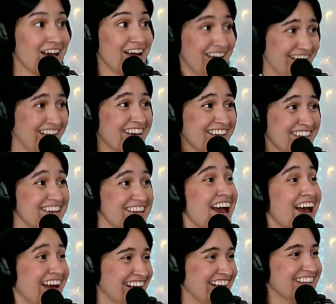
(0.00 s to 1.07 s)
That's so
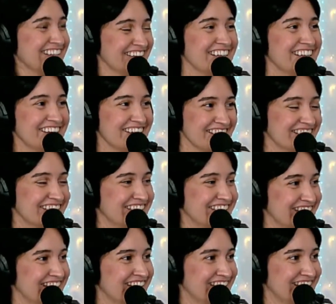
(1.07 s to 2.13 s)
random. The two
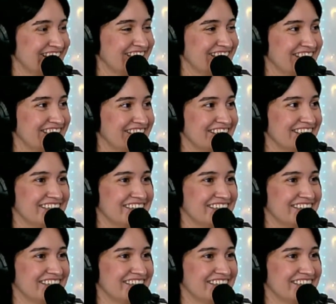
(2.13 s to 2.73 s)
of those, what the heck?